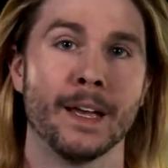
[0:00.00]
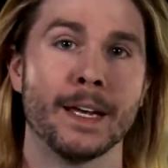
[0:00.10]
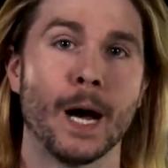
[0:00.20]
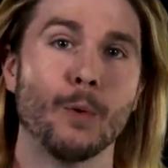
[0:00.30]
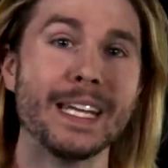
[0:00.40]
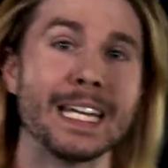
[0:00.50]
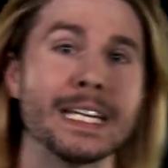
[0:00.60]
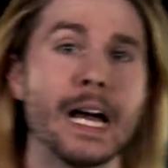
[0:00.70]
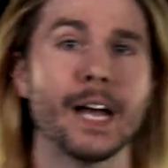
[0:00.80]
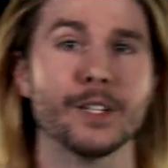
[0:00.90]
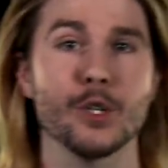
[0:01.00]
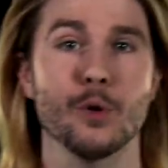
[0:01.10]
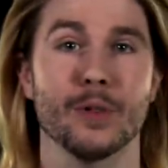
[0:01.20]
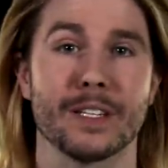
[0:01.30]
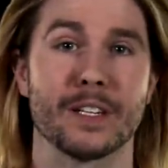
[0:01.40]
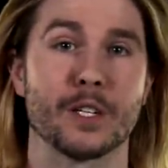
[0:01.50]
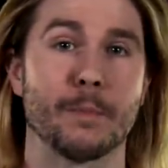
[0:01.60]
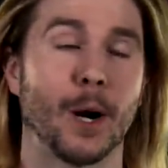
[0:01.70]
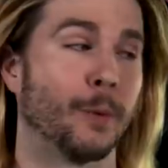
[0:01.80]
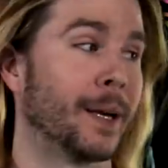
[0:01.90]
Now we cannot do this
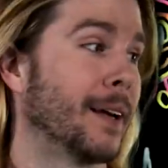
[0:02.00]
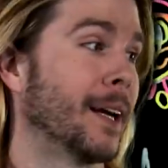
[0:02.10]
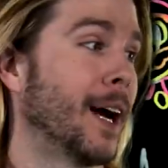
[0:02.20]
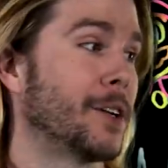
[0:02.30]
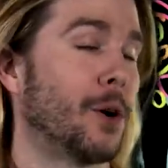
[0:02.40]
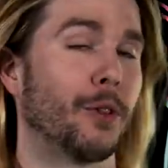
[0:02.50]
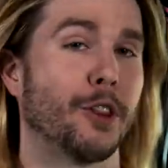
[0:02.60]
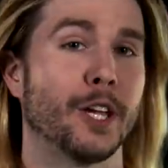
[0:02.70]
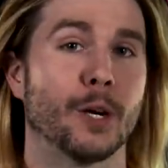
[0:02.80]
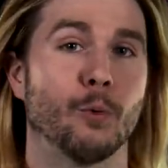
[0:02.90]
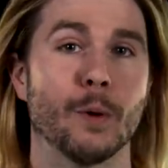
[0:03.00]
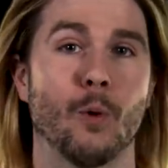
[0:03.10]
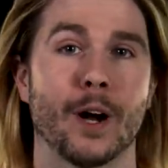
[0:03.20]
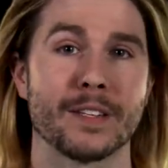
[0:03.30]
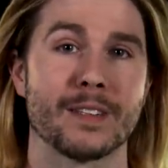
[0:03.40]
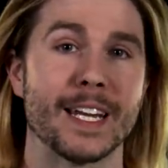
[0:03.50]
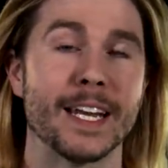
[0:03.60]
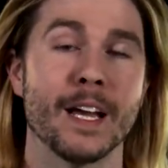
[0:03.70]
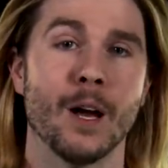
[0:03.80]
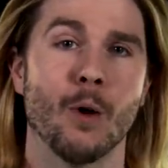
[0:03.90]
experiment and I don't think we wanna see